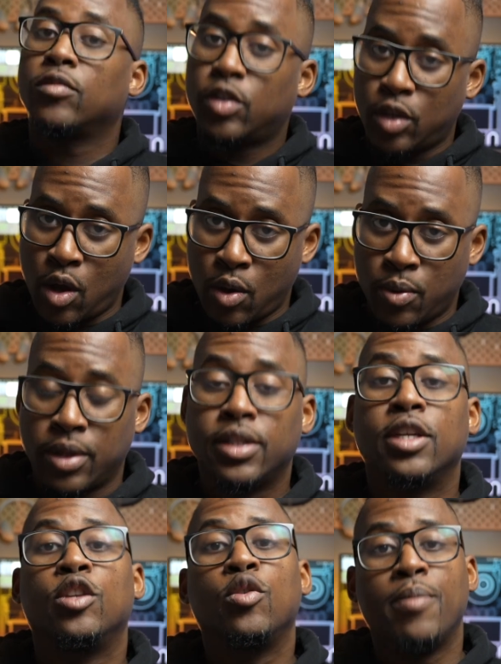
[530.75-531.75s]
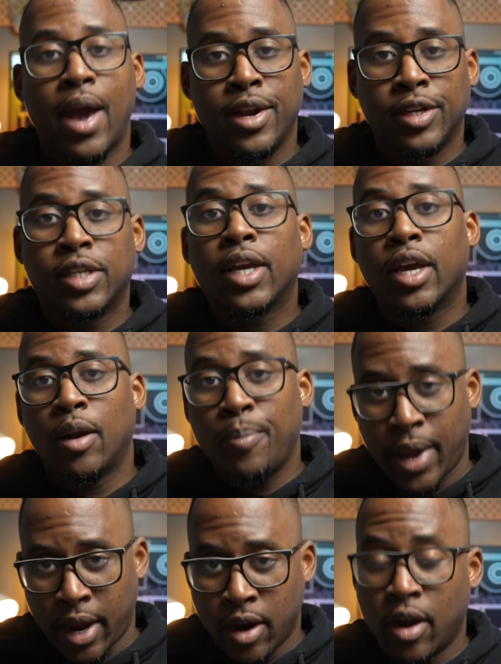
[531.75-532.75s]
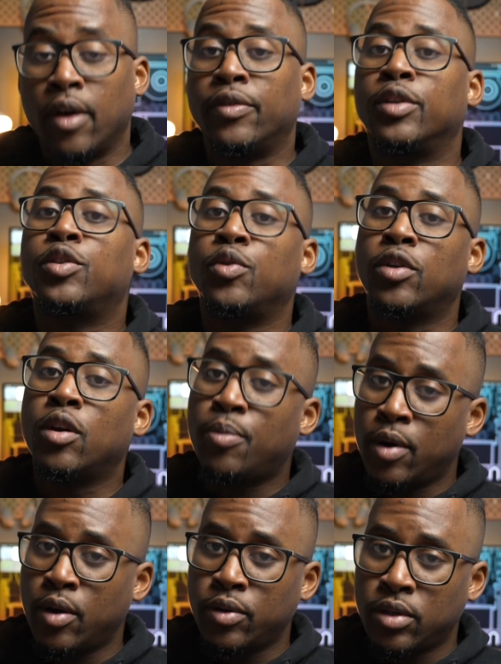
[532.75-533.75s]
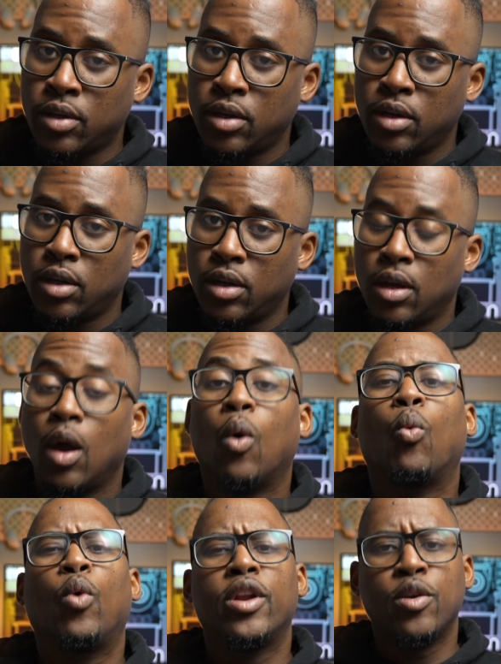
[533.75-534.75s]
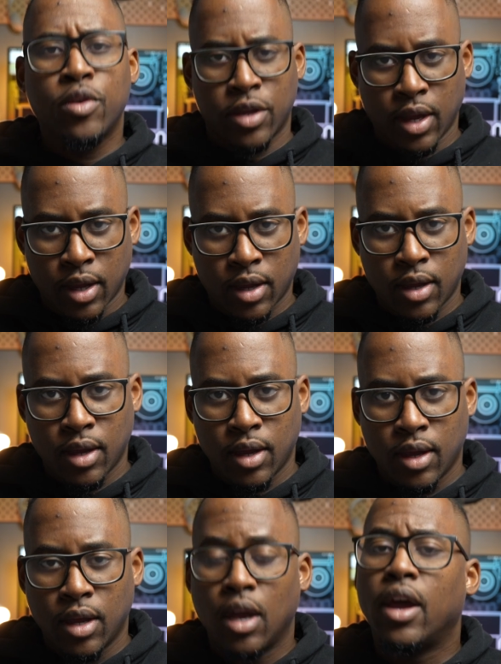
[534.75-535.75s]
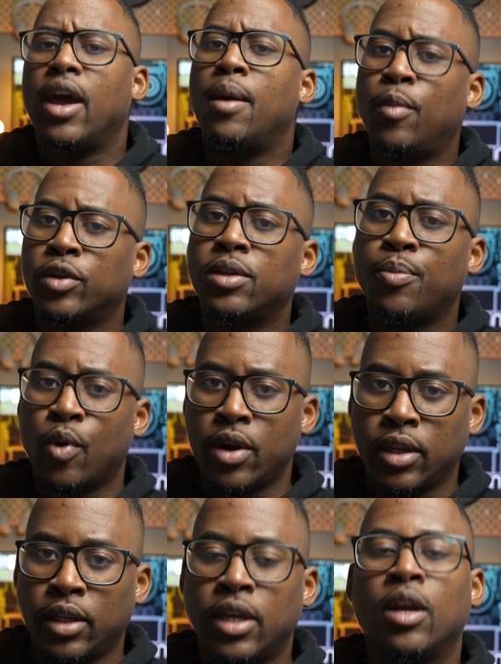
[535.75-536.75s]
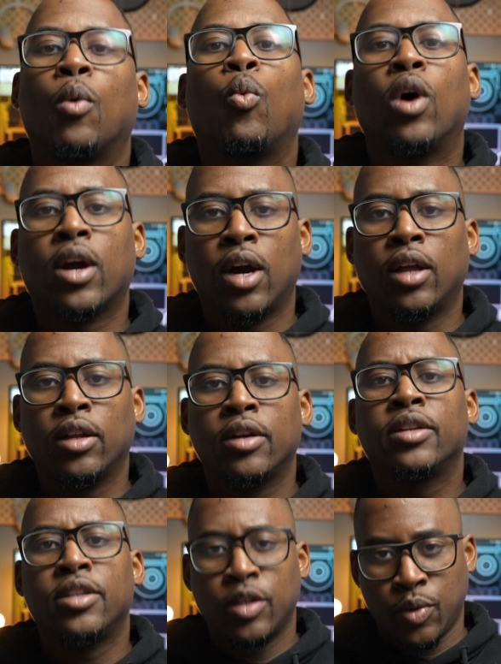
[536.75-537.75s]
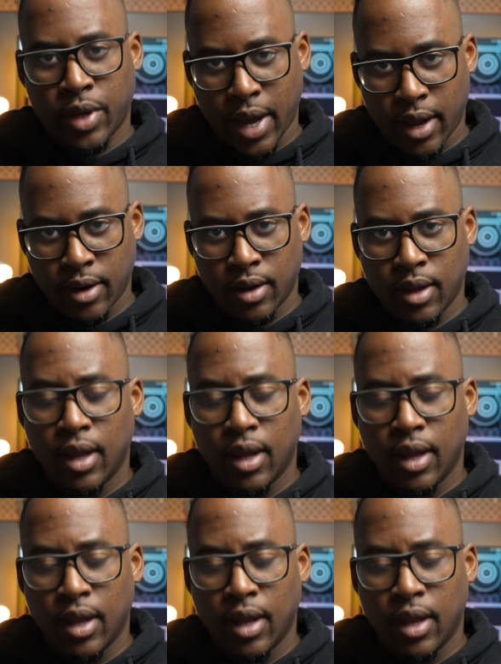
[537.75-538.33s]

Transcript: So, did you manage to get a pair of the Studio Pros? What do you think? And most importantly, what color did you get?